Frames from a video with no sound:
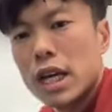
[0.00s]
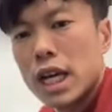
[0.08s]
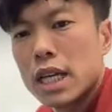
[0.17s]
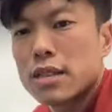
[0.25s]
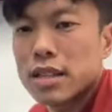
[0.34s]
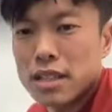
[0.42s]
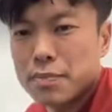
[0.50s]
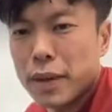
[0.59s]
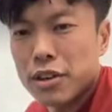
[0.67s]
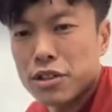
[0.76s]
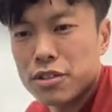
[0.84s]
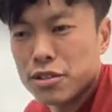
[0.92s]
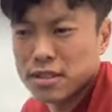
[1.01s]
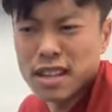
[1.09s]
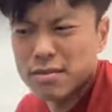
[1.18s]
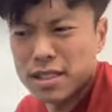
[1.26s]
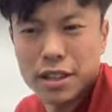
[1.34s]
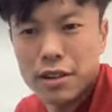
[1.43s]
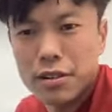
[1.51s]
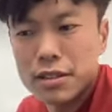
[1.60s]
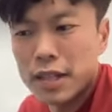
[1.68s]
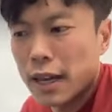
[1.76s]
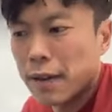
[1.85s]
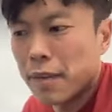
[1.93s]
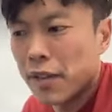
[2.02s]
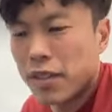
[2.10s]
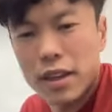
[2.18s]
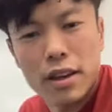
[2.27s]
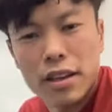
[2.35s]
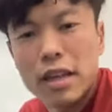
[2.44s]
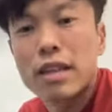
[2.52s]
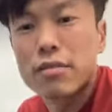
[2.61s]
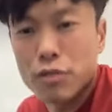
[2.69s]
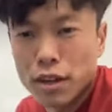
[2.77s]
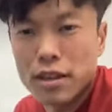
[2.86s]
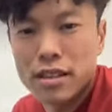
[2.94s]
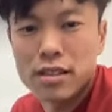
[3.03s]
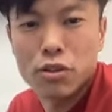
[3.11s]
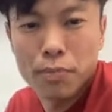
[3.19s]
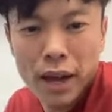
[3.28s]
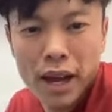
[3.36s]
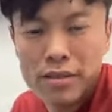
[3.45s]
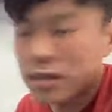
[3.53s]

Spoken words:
the inspection just some skills, and I think you can easy to pass.